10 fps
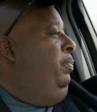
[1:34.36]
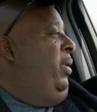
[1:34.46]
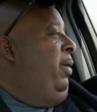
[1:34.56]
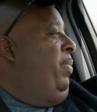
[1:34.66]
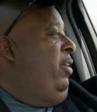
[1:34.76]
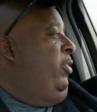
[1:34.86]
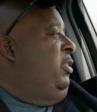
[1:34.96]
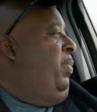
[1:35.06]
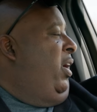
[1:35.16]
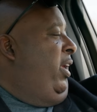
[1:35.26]
big
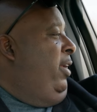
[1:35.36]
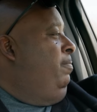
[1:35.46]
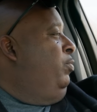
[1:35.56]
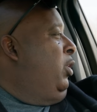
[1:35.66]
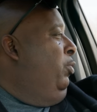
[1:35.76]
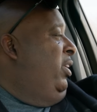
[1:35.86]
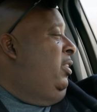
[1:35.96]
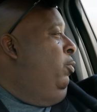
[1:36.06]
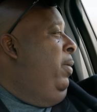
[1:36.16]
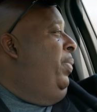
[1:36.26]
beverage bucket
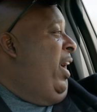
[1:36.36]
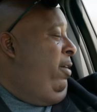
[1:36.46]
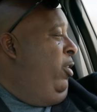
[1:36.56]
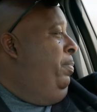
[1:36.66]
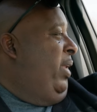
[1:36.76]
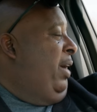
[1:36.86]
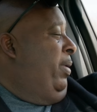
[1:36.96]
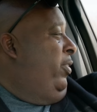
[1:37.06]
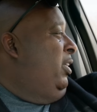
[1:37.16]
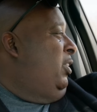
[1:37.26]
with
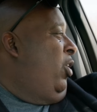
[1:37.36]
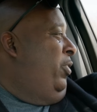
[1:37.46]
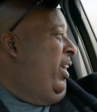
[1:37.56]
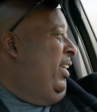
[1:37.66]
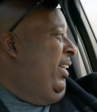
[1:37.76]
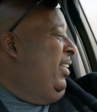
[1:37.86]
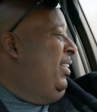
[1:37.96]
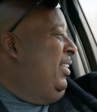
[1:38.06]
Blackberry Starry in it.